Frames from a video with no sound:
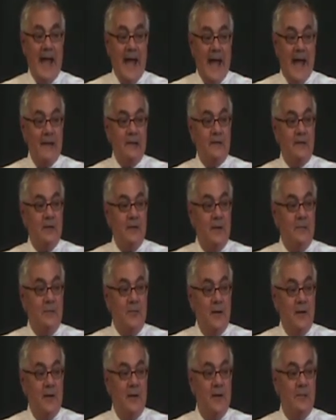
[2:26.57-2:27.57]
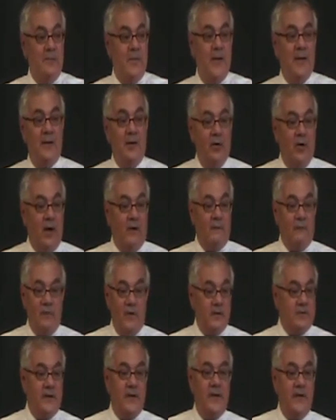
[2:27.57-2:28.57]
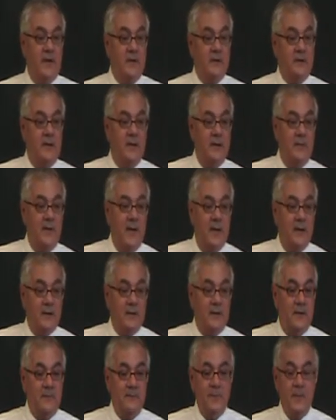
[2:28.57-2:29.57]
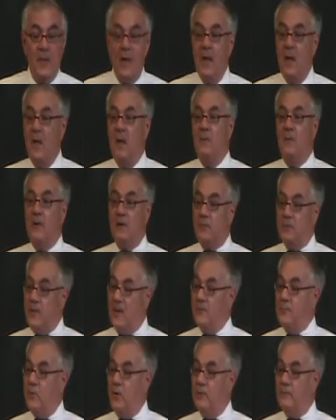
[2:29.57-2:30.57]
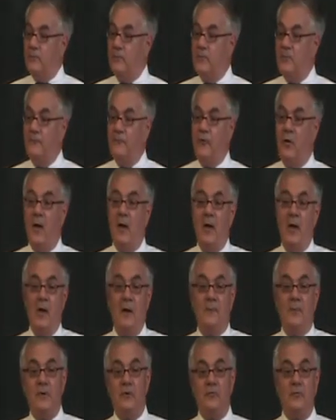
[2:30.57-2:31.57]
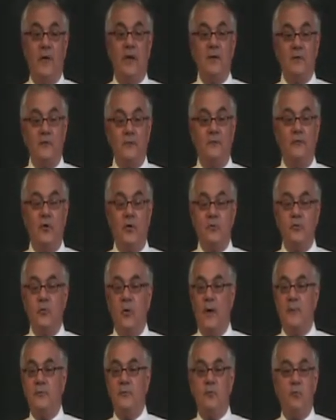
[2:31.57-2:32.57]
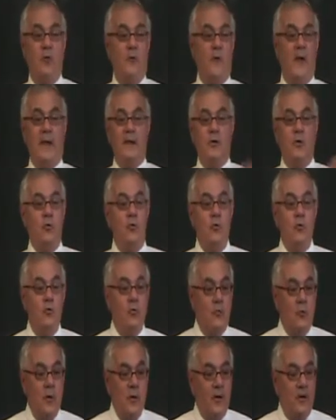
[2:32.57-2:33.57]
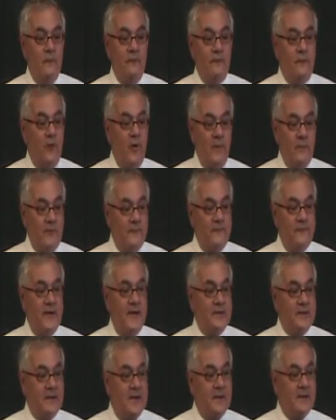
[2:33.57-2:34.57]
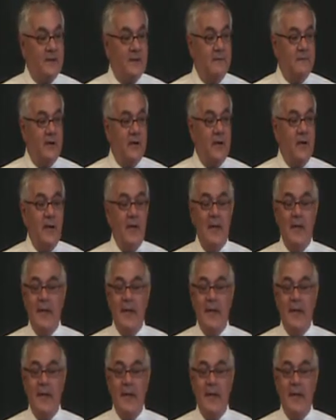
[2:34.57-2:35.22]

has the ability to pay it off, or else they can't sell the policy. But it's my point from before. But credit default swaps were a new form of financial activity.